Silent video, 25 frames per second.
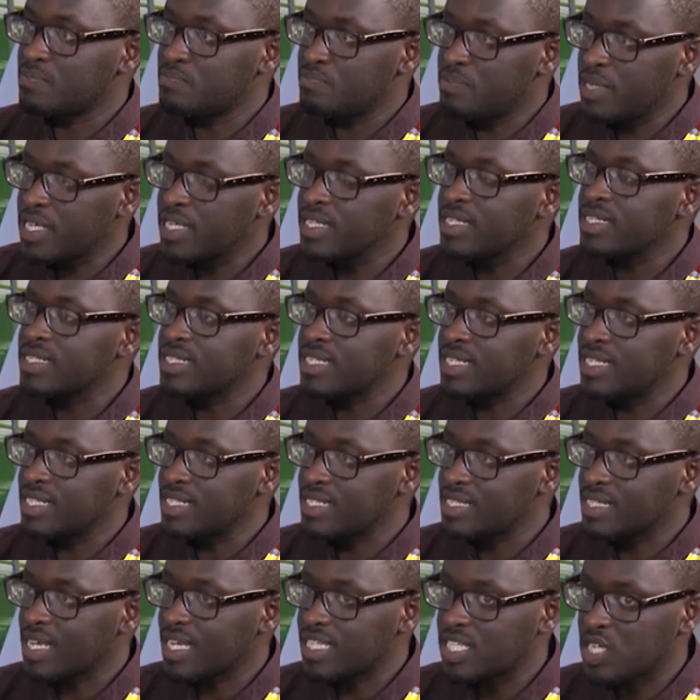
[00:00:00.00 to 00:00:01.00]
built in
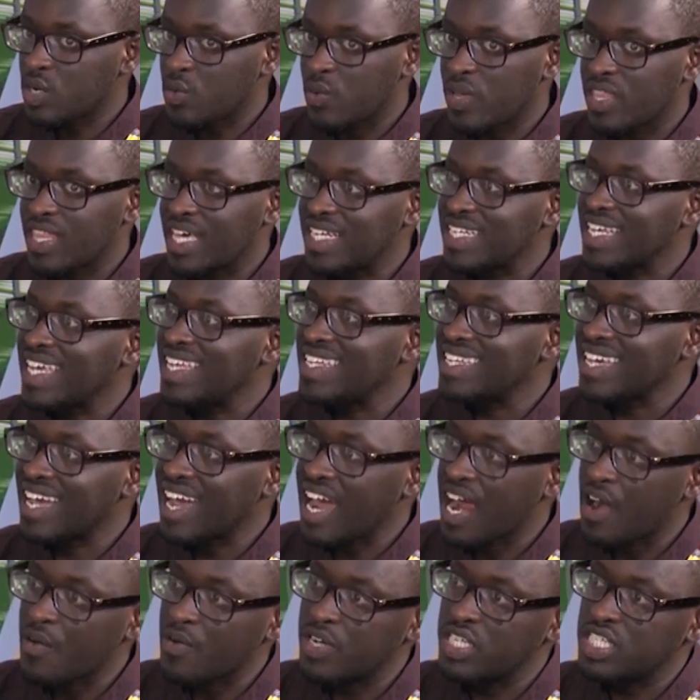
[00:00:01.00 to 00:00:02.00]
such a way that it
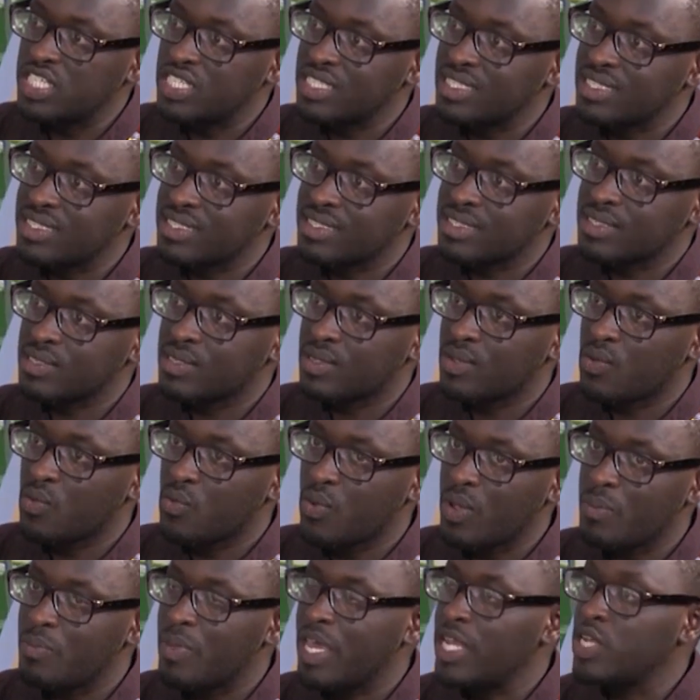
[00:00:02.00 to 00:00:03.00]
encourages
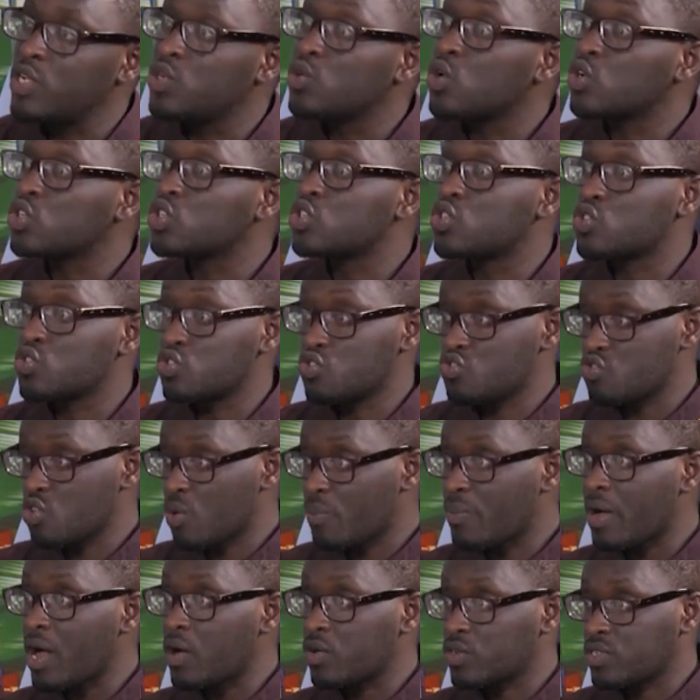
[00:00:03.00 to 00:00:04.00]
women not to
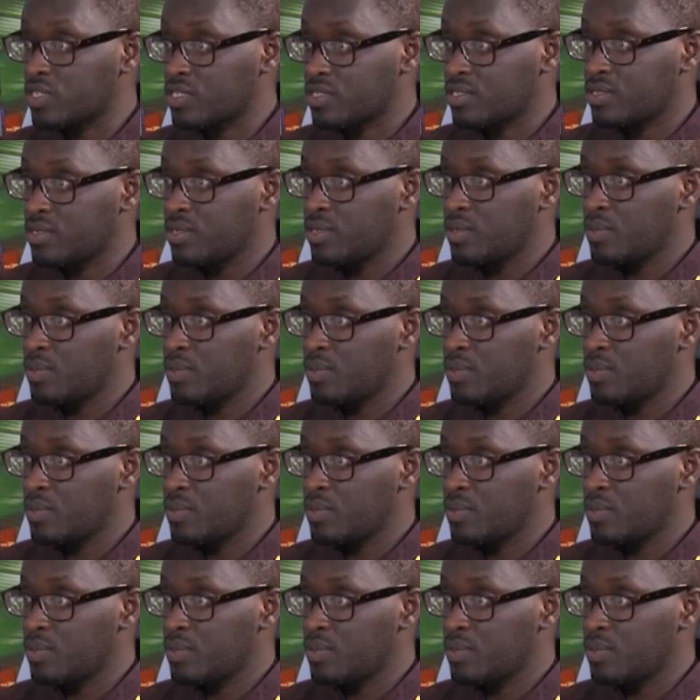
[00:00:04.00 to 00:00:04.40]
drop out.